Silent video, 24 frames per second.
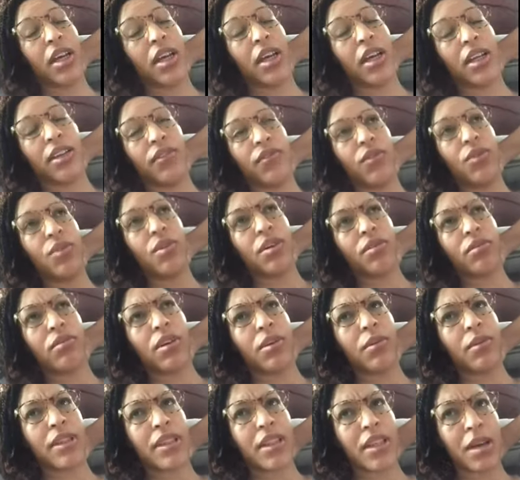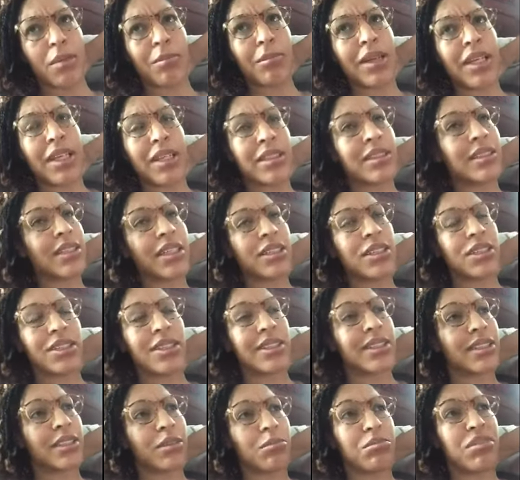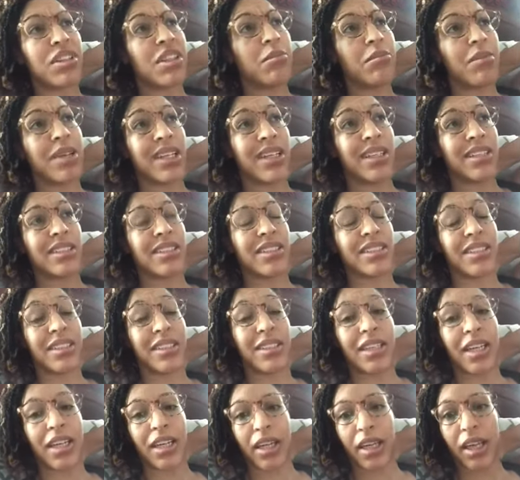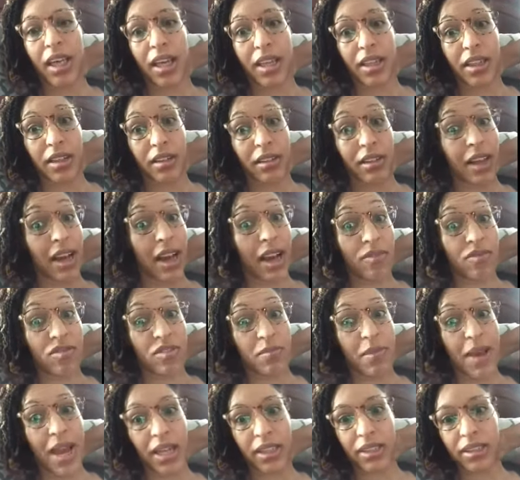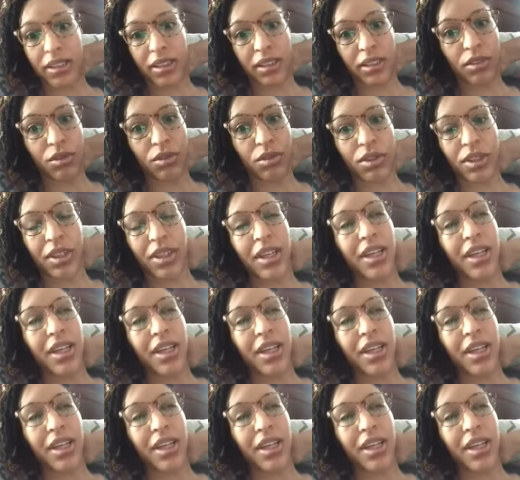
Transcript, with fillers: And if you don't know what that means, that just simply means to dedicate their lives back to the Lord.